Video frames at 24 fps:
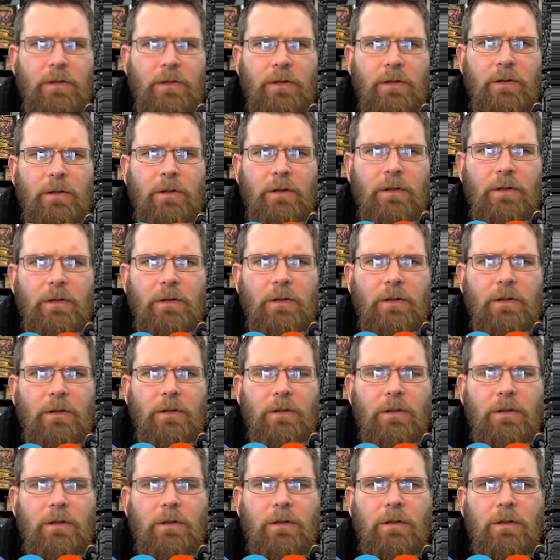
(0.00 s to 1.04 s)

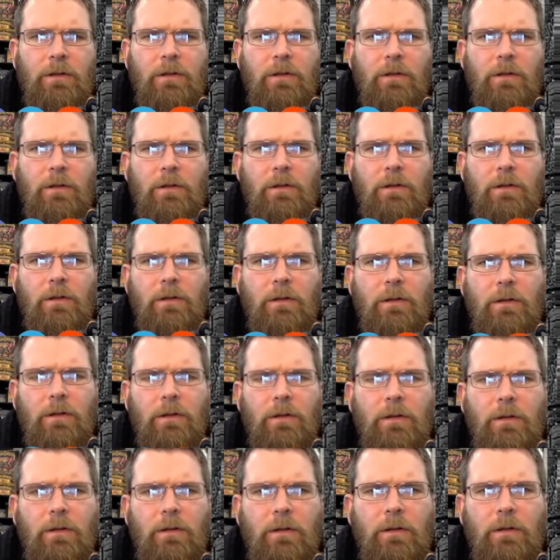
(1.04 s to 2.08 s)

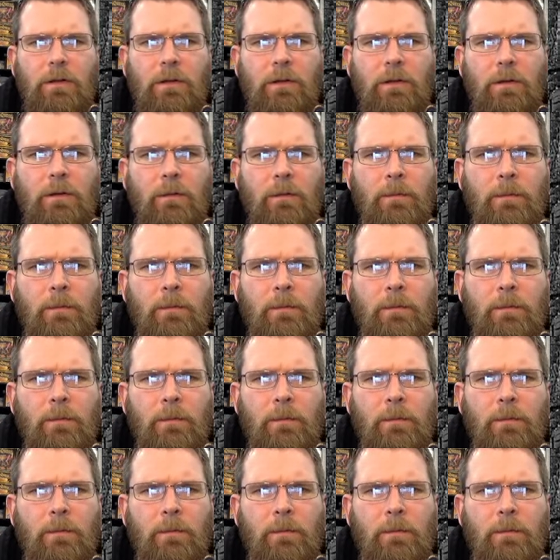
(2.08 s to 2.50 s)
[no speech]